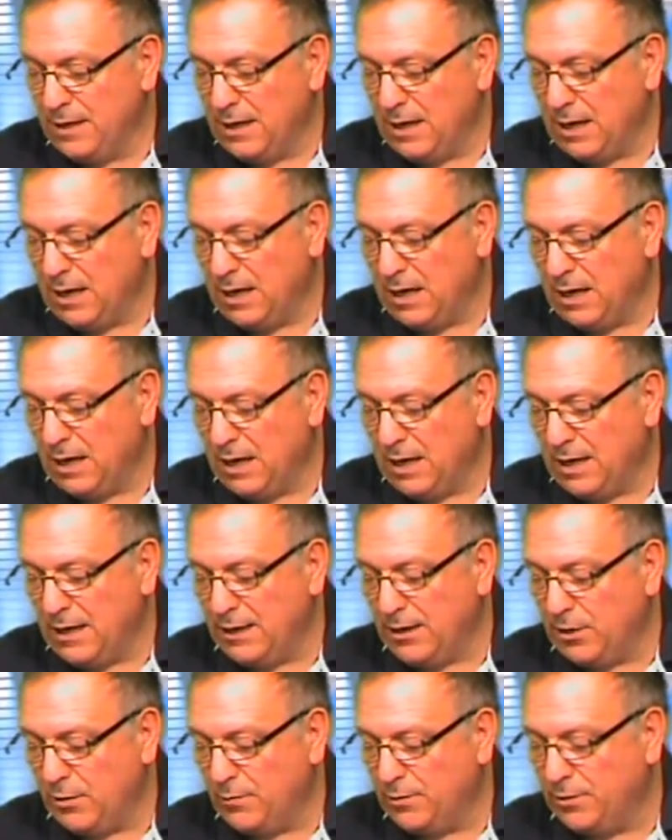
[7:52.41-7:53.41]
uh,
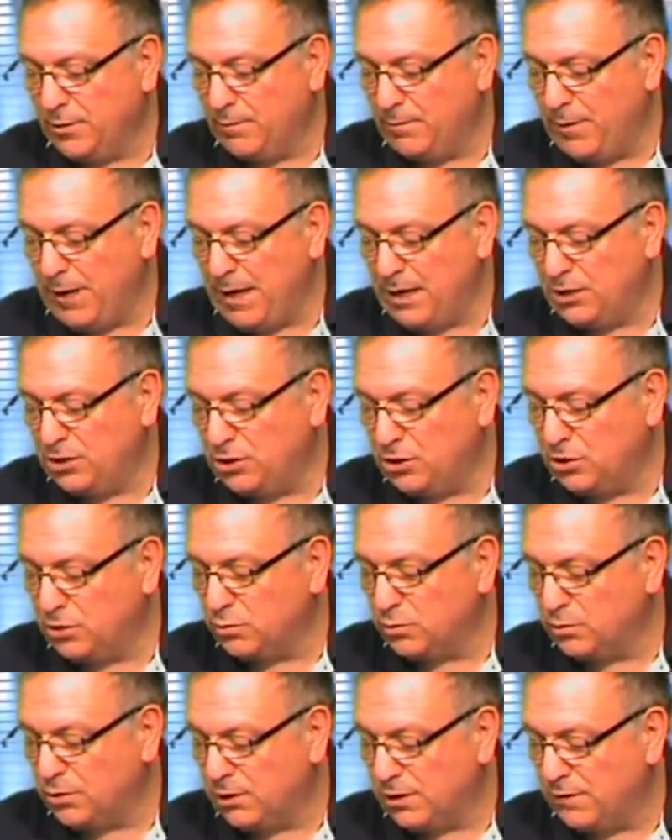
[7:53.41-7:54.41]
and open to
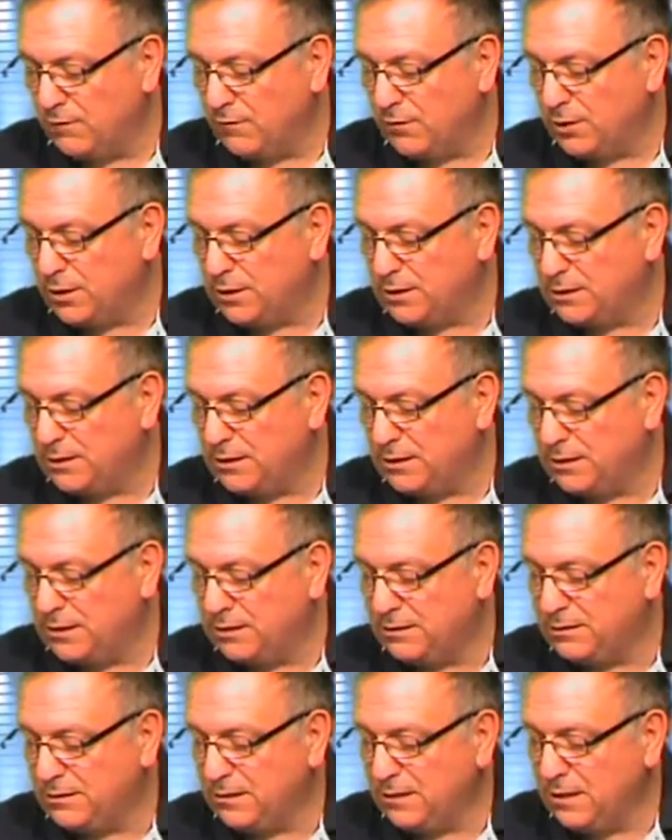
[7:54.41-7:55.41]
patients with liver
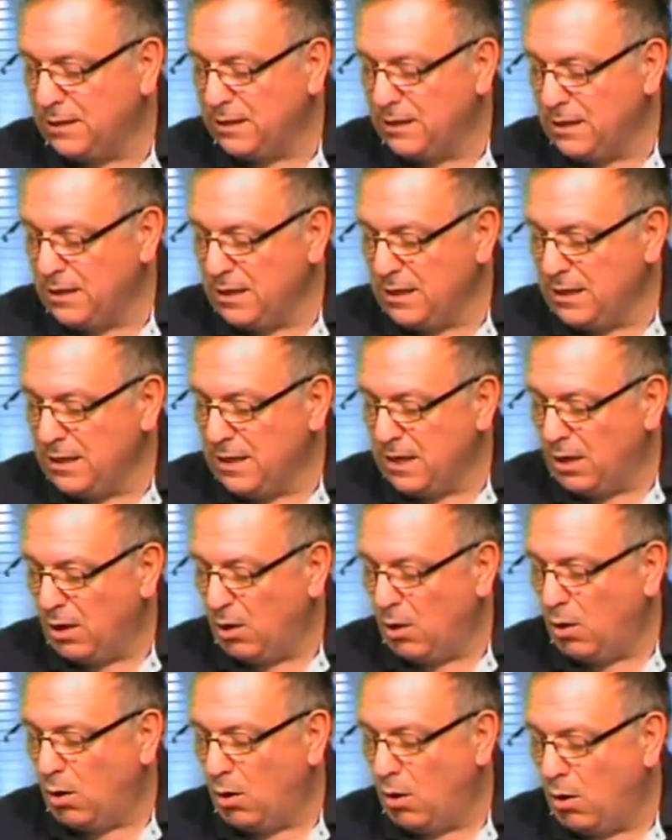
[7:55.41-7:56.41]
disease
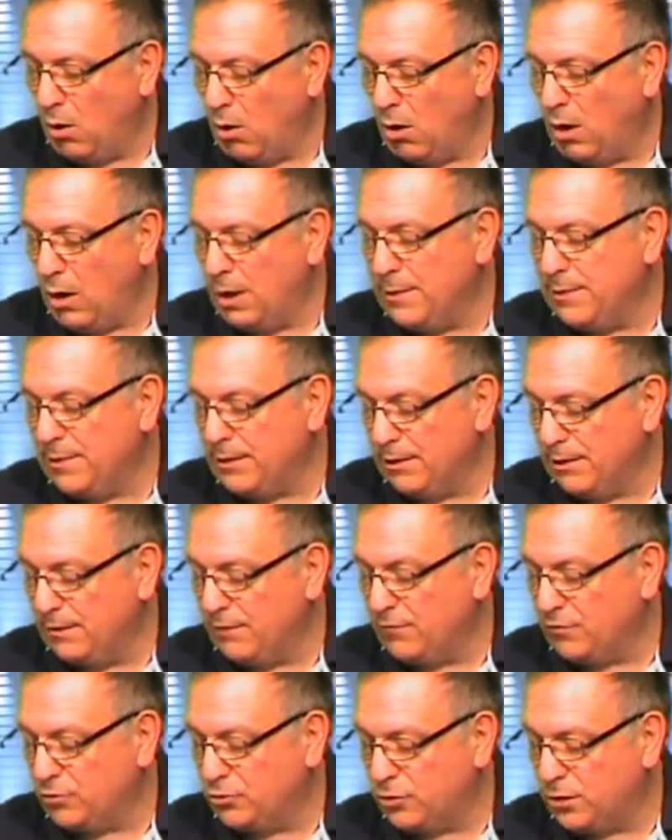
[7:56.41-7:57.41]
on the
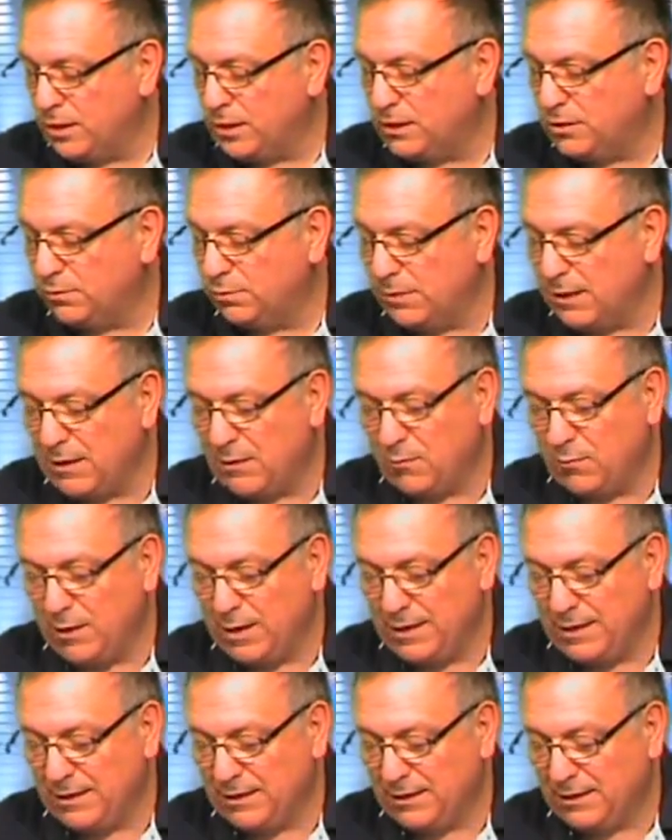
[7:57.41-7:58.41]
liver transplant
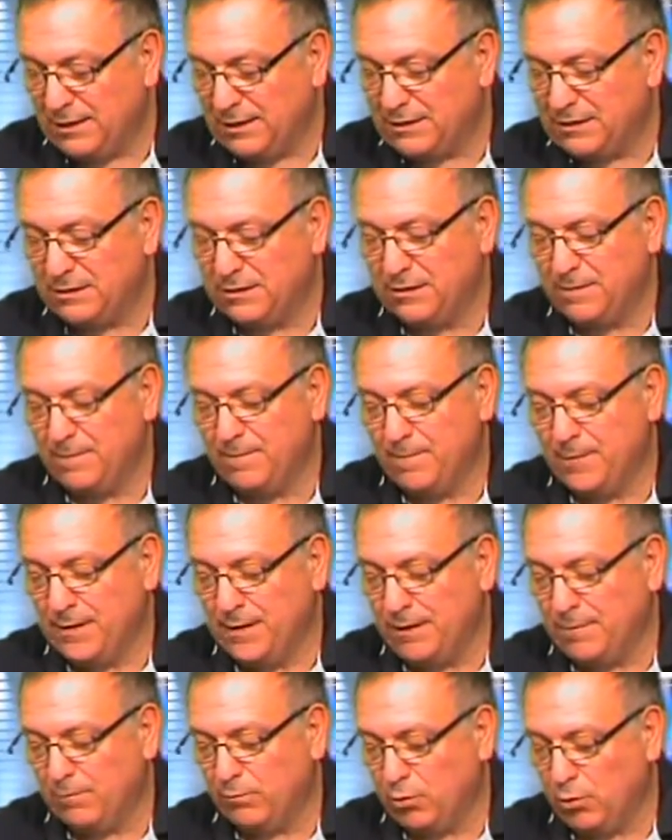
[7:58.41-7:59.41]
waiting list.
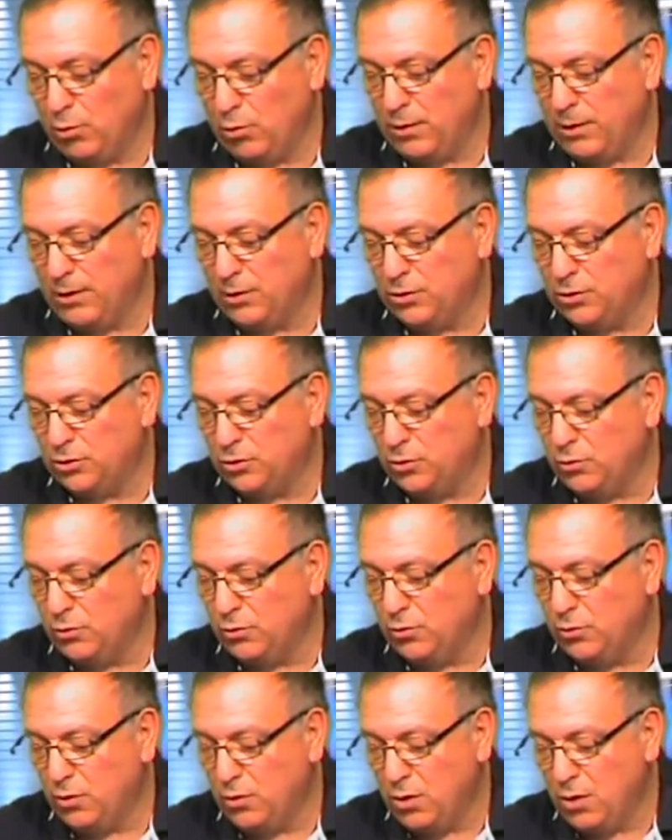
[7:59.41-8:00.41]
Employers who